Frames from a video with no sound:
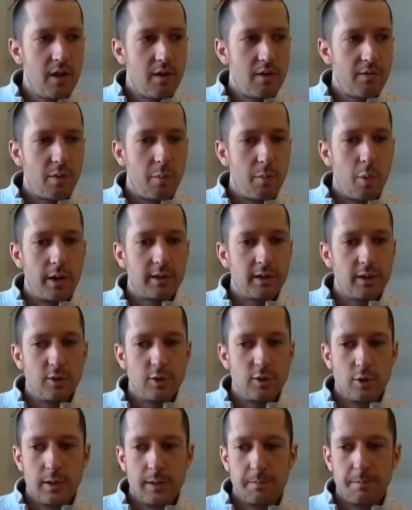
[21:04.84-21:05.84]
from what they're
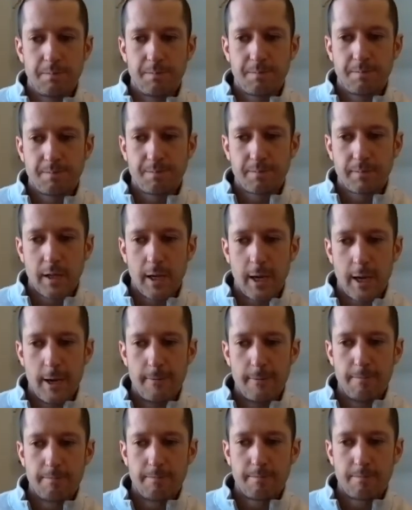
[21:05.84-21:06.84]
doing.
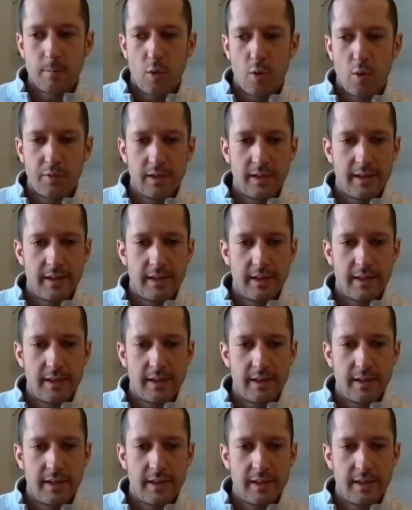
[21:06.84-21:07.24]
Hopefully